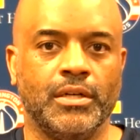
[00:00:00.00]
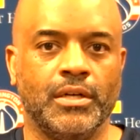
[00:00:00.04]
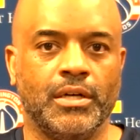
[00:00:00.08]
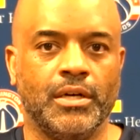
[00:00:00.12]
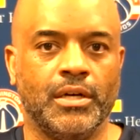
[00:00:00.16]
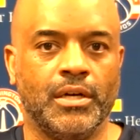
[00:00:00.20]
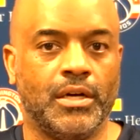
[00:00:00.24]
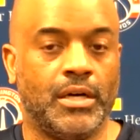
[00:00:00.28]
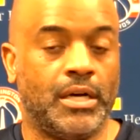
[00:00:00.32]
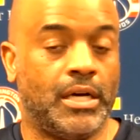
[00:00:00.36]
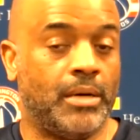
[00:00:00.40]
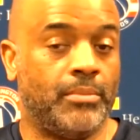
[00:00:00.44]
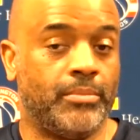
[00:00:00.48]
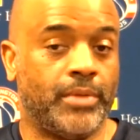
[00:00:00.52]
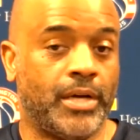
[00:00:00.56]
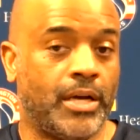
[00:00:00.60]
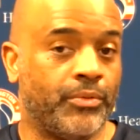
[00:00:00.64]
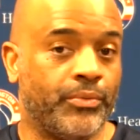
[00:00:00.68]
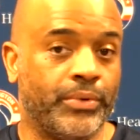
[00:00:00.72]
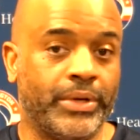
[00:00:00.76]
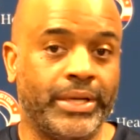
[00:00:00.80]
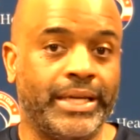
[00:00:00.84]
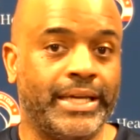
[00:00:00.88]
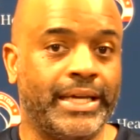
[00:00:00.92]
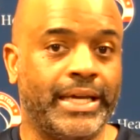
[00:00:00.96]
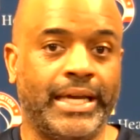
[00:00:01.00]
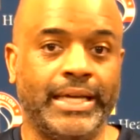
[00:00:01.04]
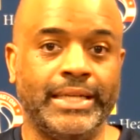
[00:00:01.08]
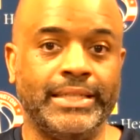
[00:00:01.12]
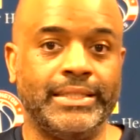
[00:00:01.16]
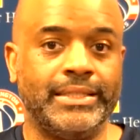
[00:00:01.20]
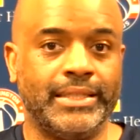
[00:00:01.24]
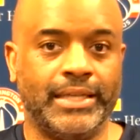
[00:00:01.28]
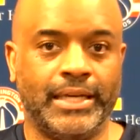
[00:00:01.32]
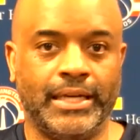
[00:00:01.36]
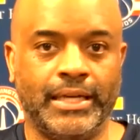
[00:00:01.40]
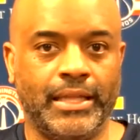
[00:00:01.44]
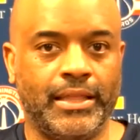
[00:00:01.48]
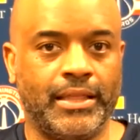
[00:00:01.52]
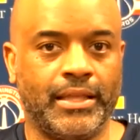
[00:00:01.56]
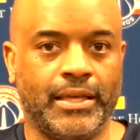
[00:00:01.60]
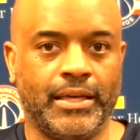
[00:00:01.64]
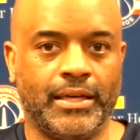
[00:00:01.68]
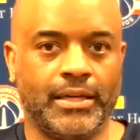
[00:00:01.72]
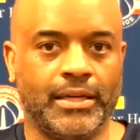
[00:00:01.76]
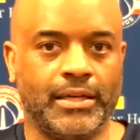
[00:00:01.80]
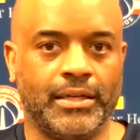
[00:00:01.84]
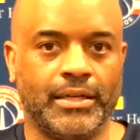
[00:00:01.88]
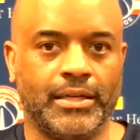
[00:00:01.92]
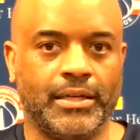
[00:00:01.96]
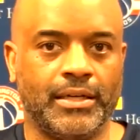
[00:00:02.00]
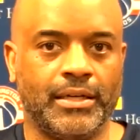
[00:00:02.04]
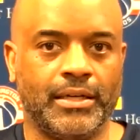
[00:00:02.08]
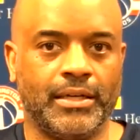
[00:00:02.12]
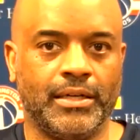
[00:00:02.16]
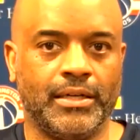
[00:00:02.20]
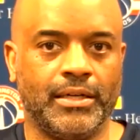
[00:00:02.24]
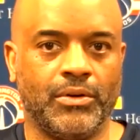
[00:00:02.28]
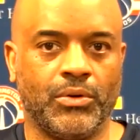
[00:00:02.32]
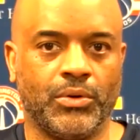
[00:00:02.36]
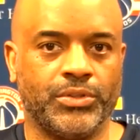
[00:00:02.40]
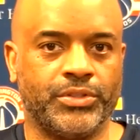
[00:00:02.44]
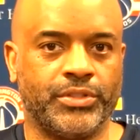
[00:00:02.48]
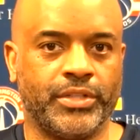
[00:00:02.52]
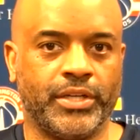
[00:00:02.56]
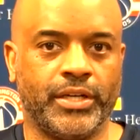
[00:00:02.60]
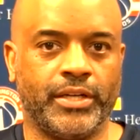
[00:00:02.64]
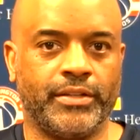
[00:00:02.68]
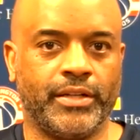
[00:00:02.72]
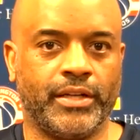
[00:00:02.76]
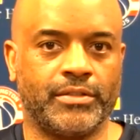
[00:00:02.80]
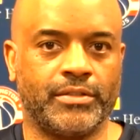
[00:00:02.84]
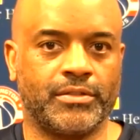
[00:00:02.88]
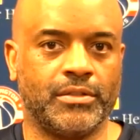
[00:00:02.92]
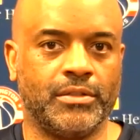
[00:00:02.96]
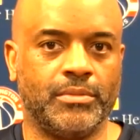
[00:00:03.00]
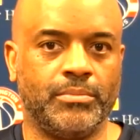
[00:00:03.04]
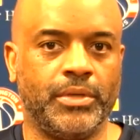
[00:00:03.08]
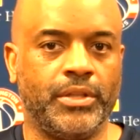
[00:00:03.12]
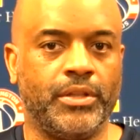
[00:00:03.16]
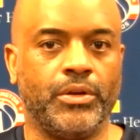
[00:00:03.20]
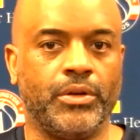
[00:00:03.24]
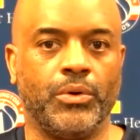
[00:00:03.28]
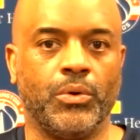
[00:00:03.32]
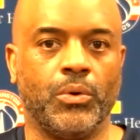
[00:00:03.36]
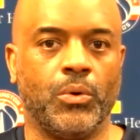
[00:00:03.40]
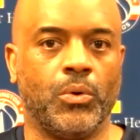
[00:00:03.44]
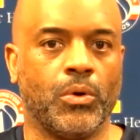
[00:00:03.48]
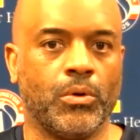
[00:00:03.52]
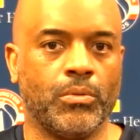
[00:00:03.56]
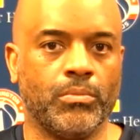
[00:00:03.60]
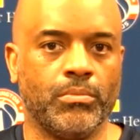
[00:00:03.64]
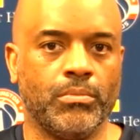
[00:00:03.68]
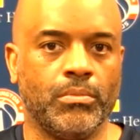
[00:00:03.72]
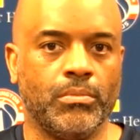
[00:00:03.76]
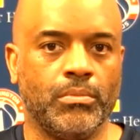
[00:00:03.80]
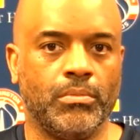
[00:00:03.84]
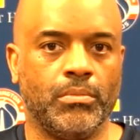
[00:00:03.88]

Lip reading: I'm not reading into anything or saying that's going to be the norm,